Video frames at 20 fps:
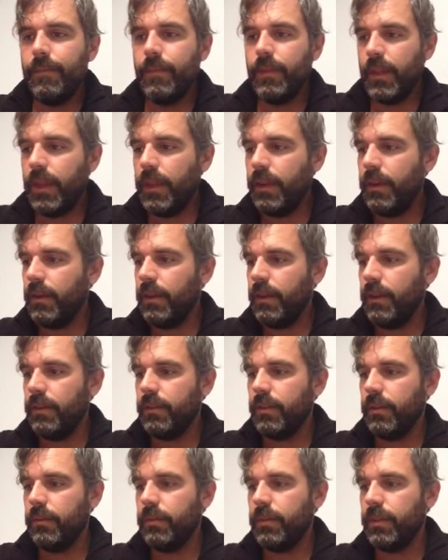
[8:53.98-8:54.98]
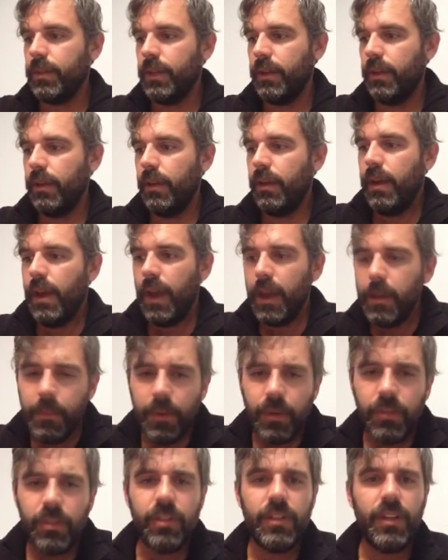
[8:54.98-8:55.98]
And someone said, "How
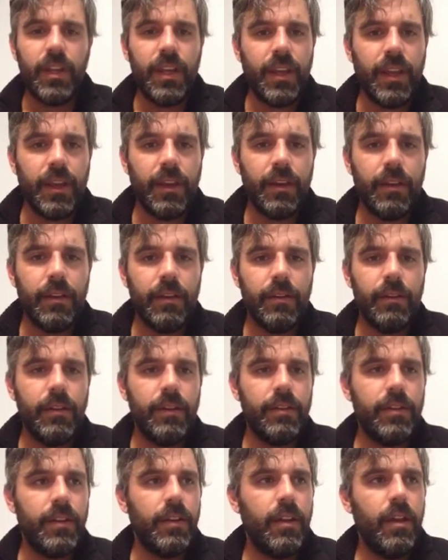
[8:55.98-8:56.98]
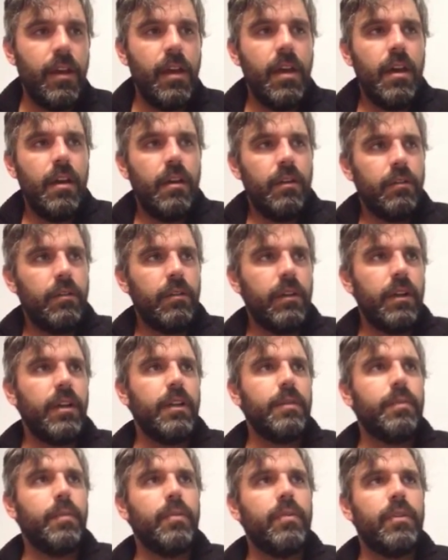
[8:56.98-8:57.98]
much is they?" And they said, "Well, I
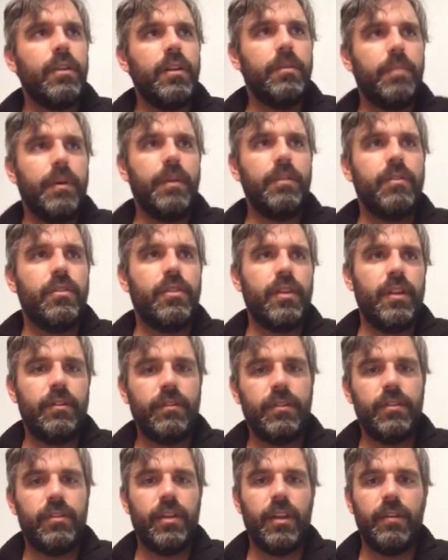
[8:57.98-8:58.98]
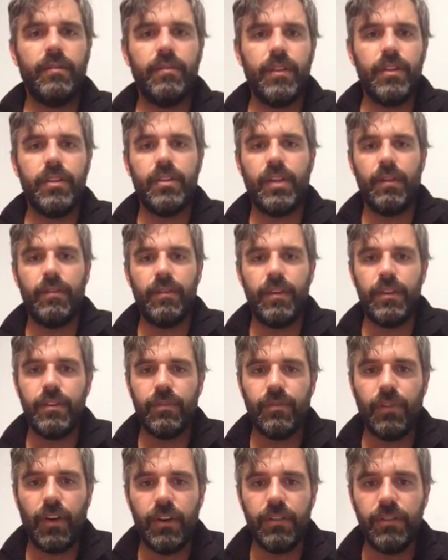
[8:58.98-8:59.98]
suppose it's about
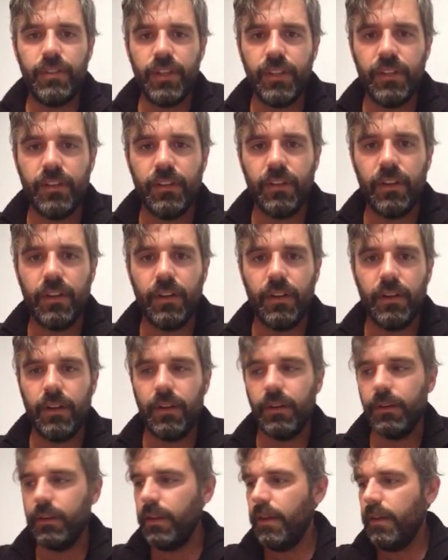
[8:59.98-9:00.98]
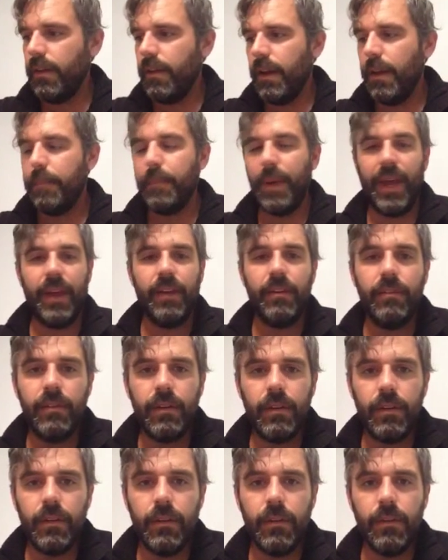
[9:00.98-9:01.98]
75 cents a pound."
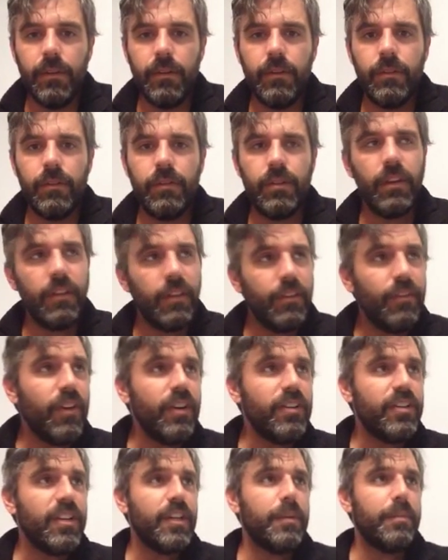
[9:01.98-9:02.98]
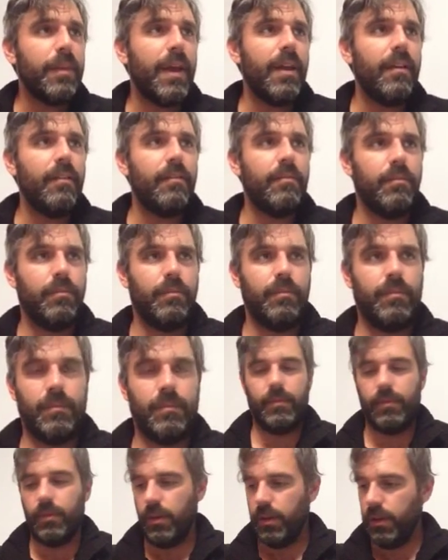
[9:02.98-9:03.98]
75 cents a pound?
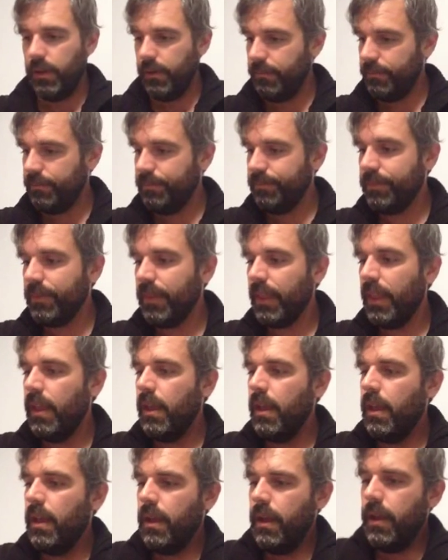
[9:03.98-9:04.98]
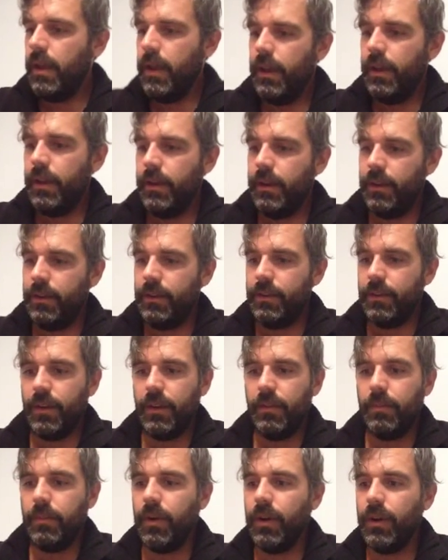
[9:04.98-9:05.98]
Yep. And he
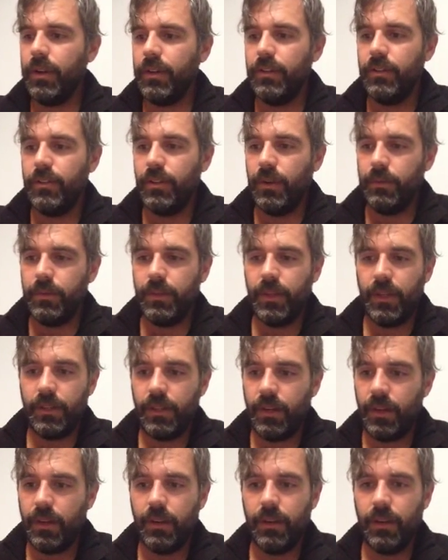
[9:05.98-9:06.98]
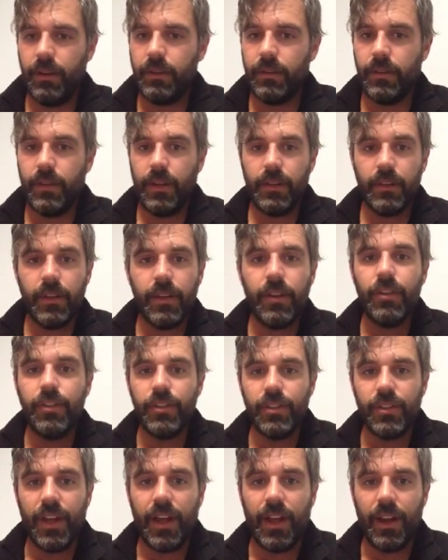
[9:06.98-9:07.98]
says, "Boy, chums, that's a
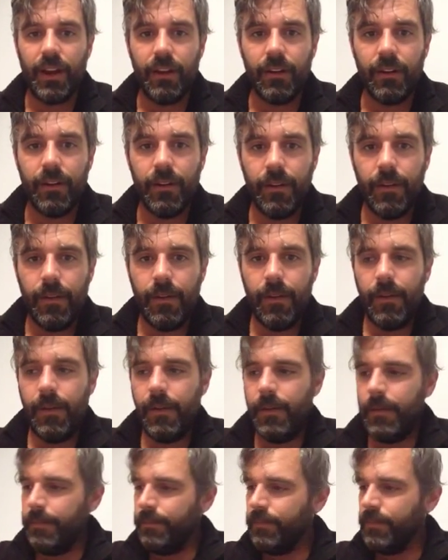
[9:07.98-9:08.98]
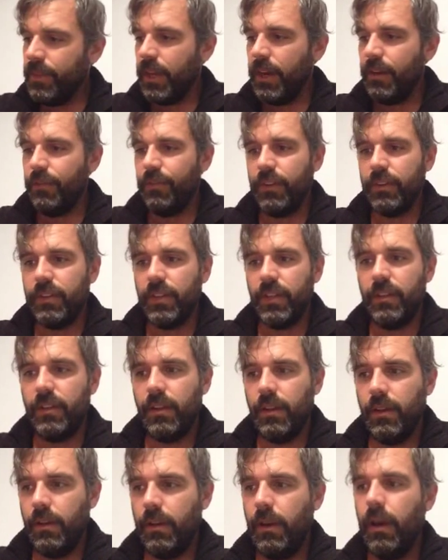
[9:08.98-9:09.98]
nice dollar." Another fellow says,
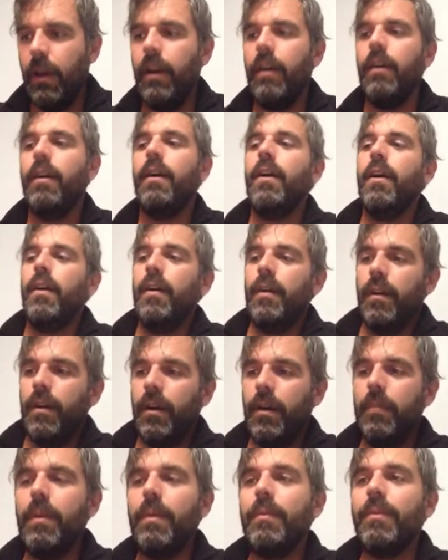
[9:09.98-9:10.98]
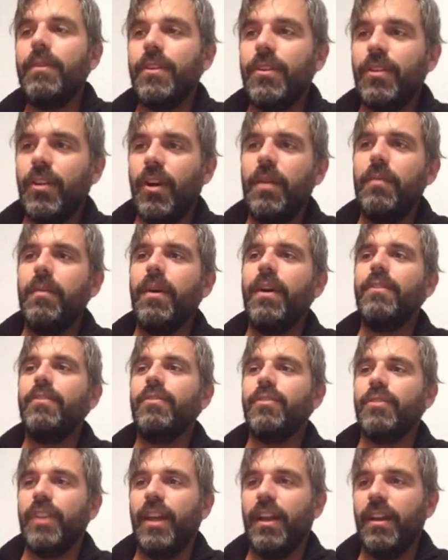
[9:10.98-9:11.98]
"Ha! I remember the time I
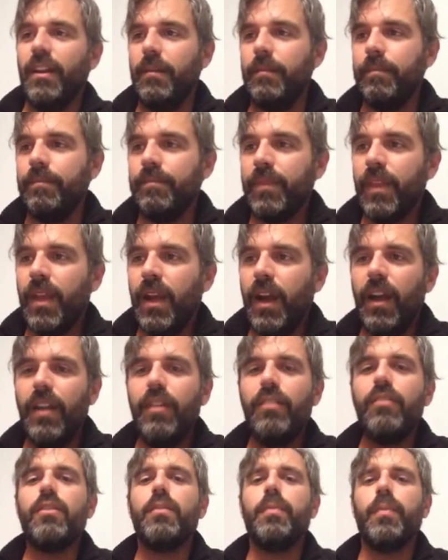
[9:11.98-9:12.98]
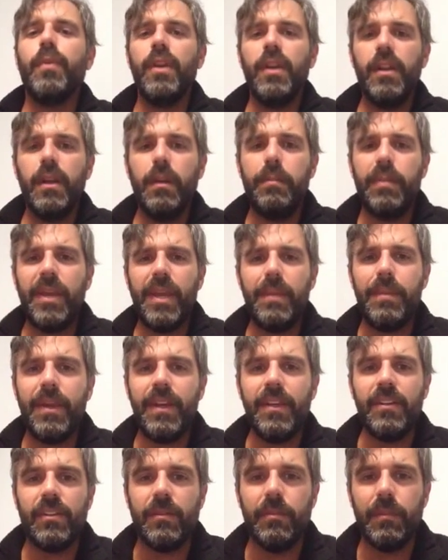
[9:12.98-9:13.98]
was selling them. I used to put little
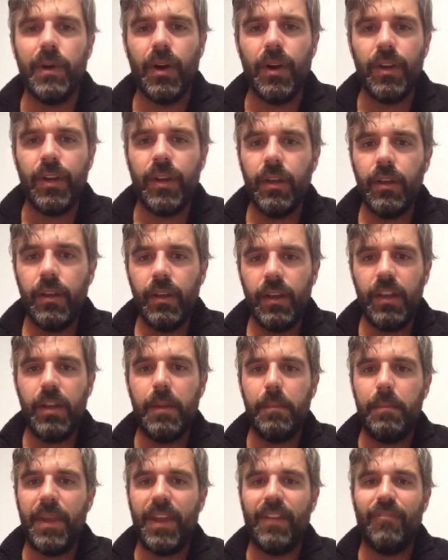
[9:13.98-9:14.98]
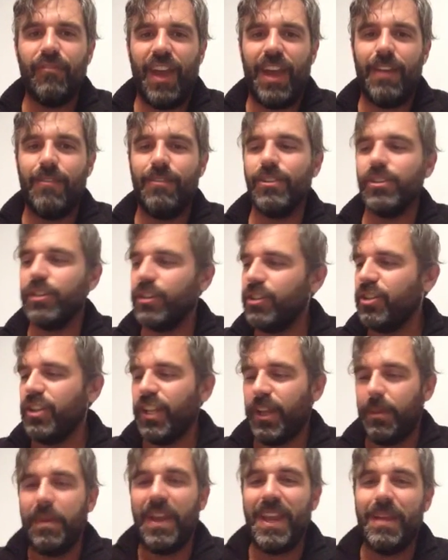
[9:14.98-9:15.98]
BBs in mine, in the big fat ones. I
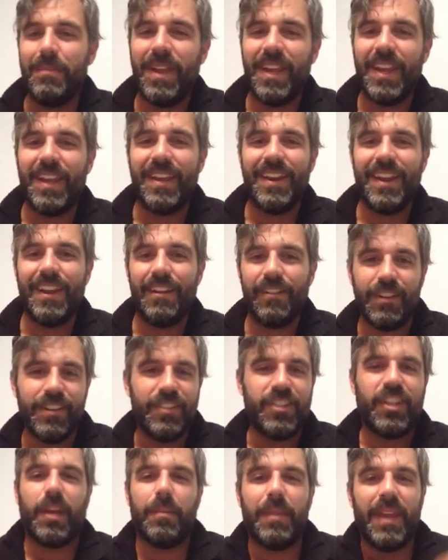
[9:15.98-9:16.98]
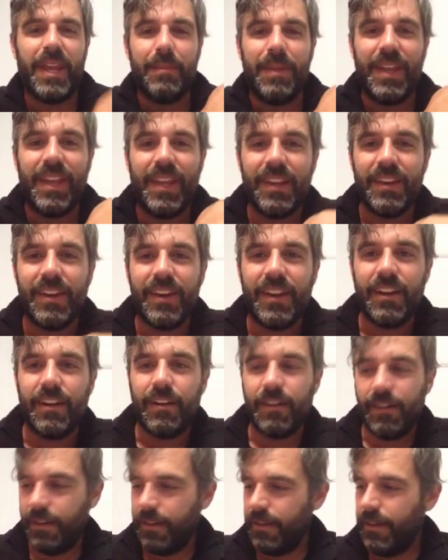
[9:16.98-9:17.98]
stick a BB in here and I stick a BB in there.